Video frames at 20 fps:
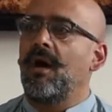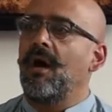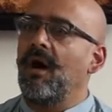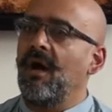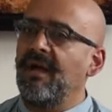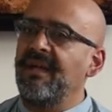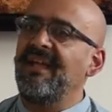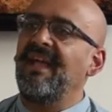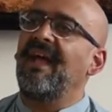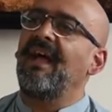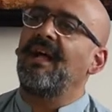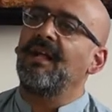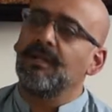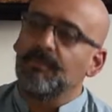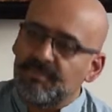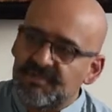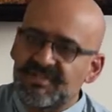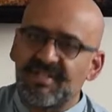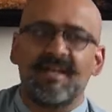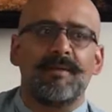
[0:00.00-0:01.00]
I
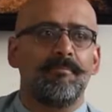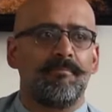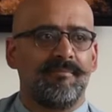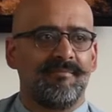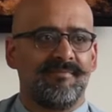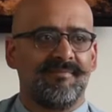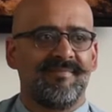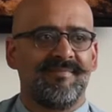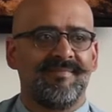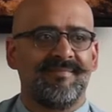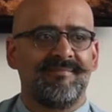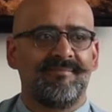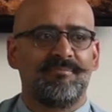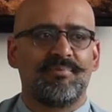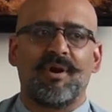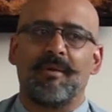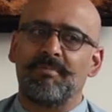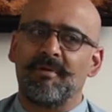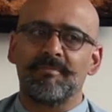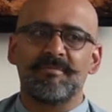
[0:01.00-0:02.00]
helped him
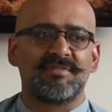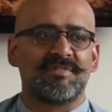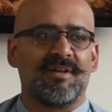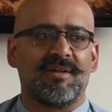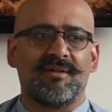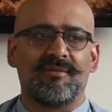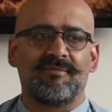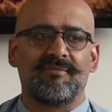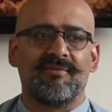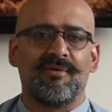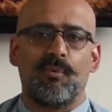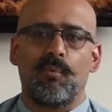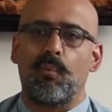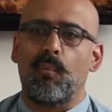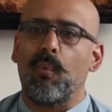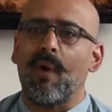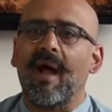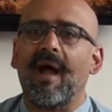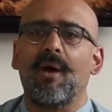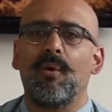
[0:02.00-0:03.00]
problem solve.
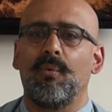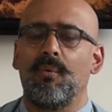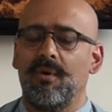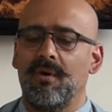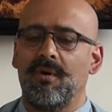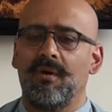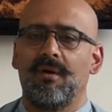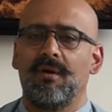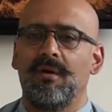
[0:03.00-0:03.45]
Wow.